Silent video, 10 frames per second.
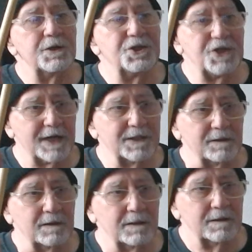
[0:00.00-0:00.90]

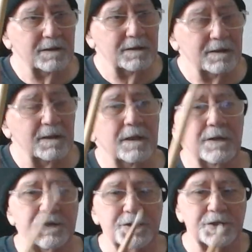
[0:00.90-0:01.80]
gentle.
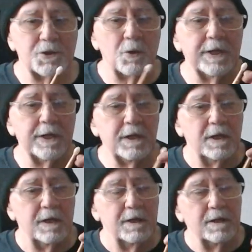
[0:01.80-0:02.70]
This is only,
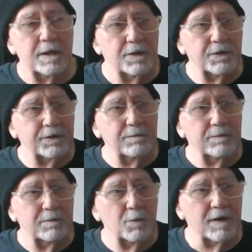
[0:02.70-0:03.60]

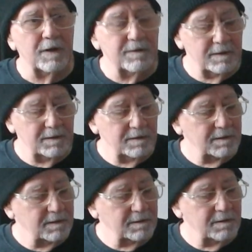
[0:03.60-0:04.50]
what,
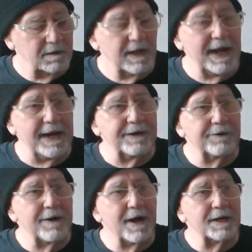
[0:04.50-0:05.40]
8 or
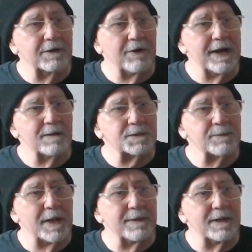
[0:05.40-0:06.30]
9 grams
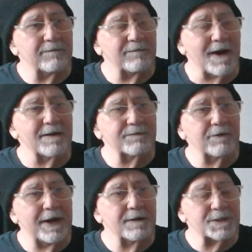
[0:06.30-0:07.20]
maybe? 5
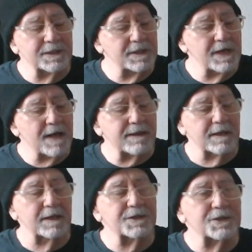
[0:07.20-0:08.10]
grams? It's
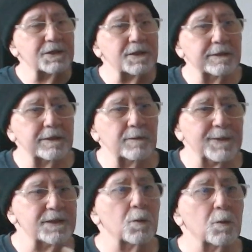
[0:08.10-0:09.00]
nothing. It's just a little
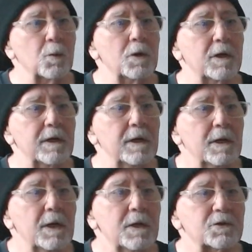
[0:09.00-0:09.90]
piece of wood.
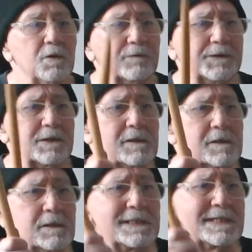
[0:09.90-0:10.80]
So if you're
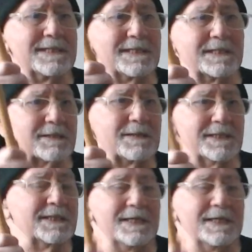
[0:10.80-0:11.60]
holding onto it